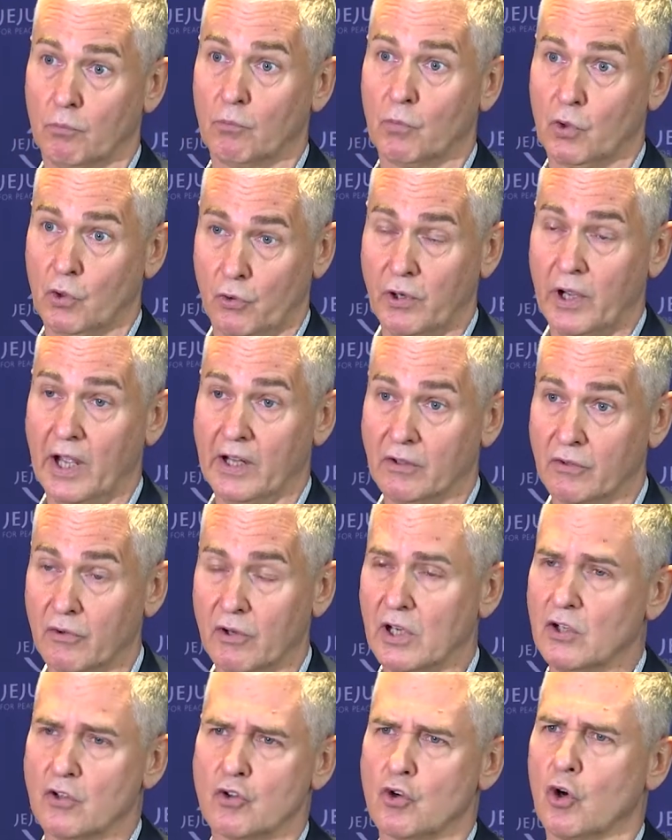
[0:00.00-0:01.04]
create
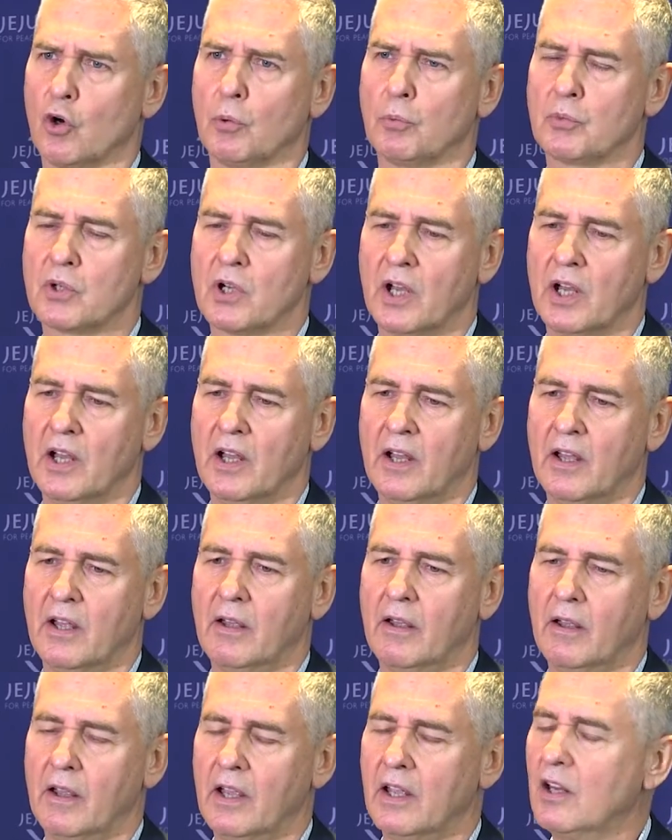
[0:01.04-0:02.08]
green jobs,
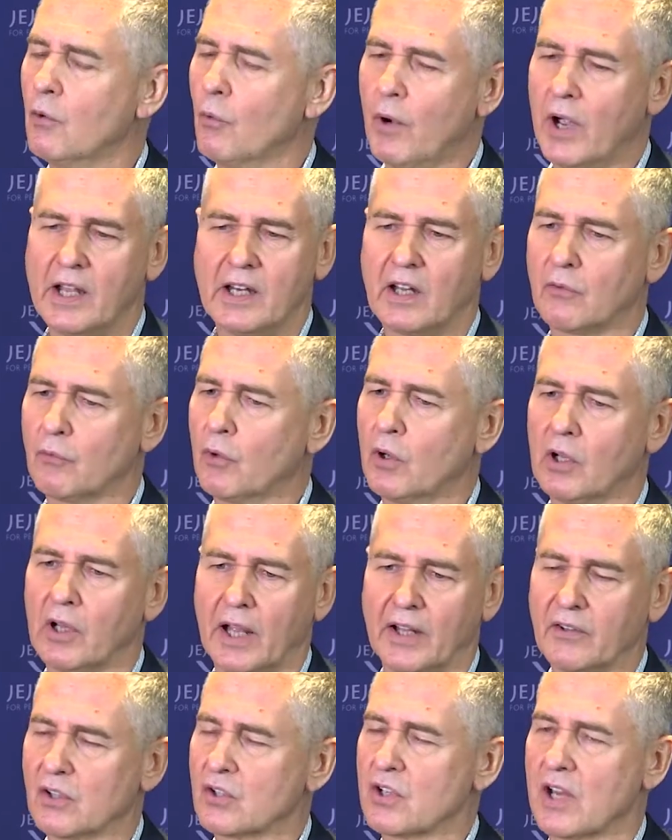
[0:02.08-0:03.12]
in a way that will
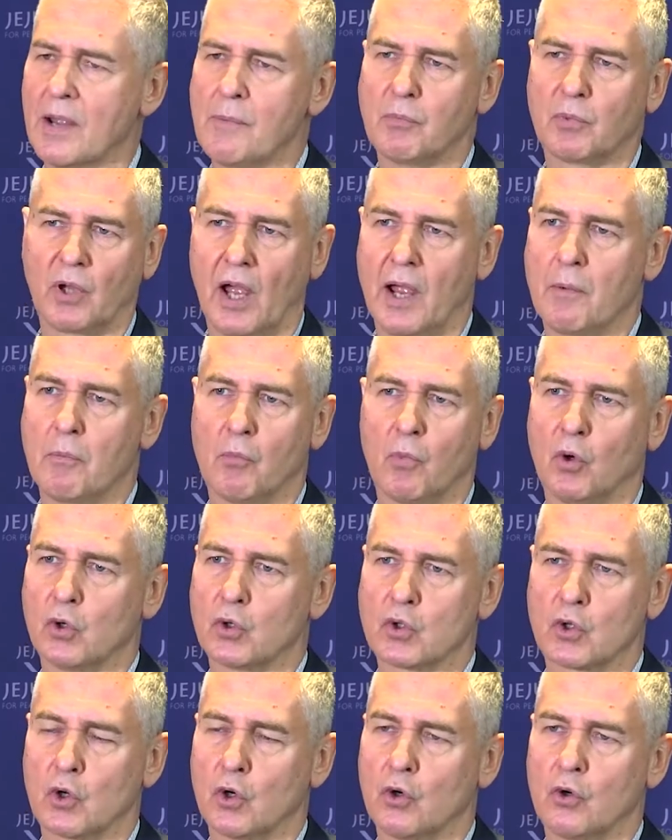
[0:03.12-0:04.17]
at the same time
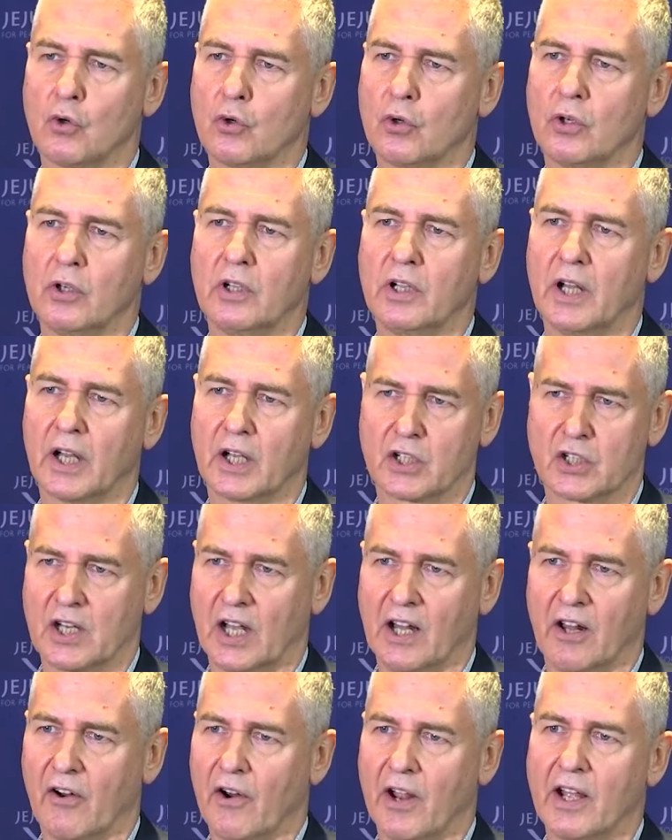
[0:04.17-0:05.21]
also
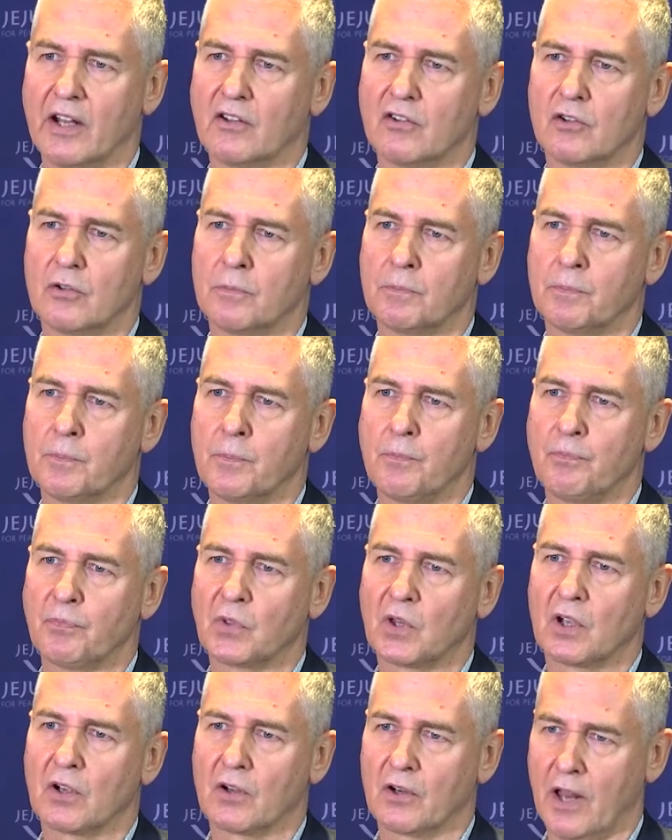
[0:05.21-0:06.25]
accelerate
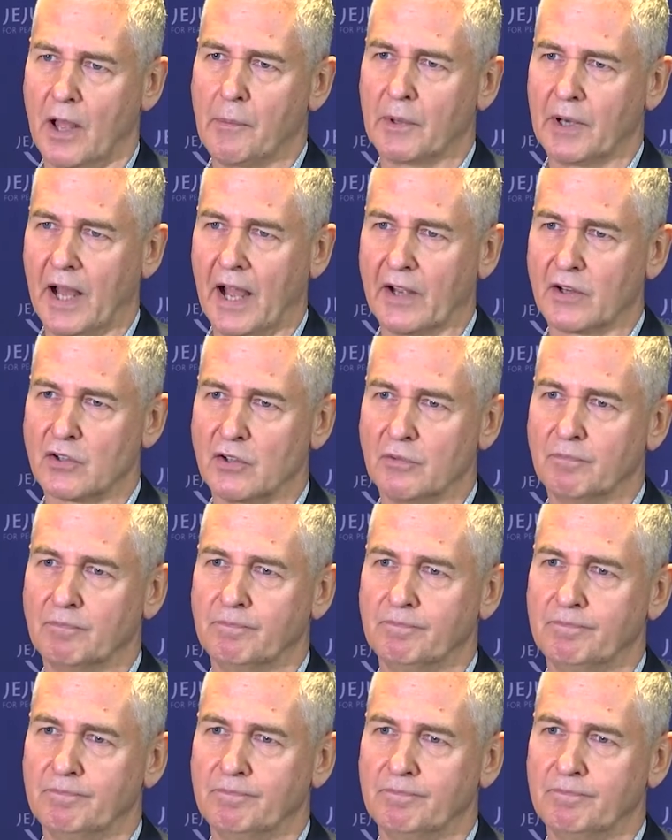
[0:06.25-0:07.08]
climate action.